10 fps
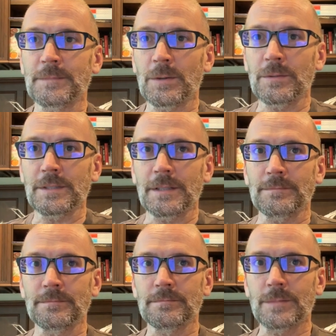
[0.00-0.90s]
there was a
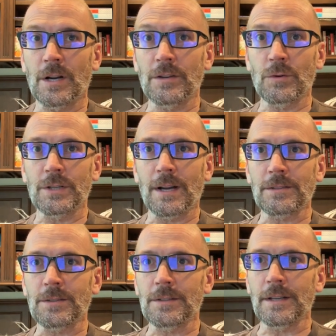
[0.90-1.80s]
carnivore
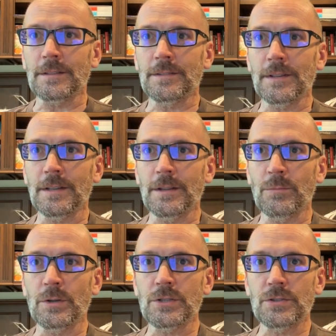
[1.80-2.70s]
doctor that said he
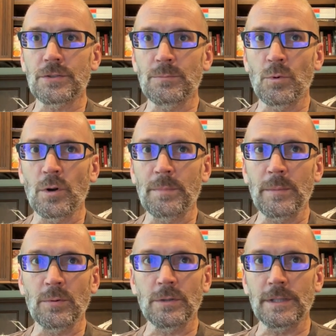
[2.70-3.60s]
wished more
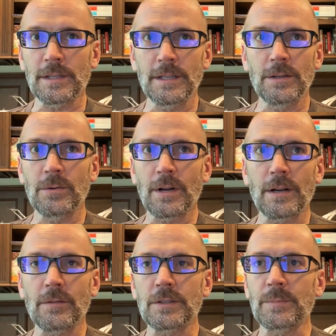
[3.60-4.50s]
people in the keto
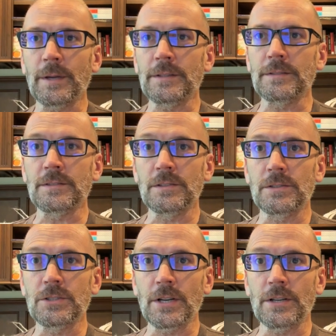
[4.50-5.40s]
carnivore space
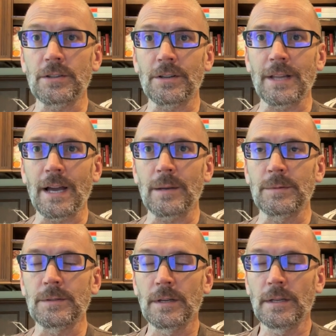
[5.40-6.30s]
shared their labs.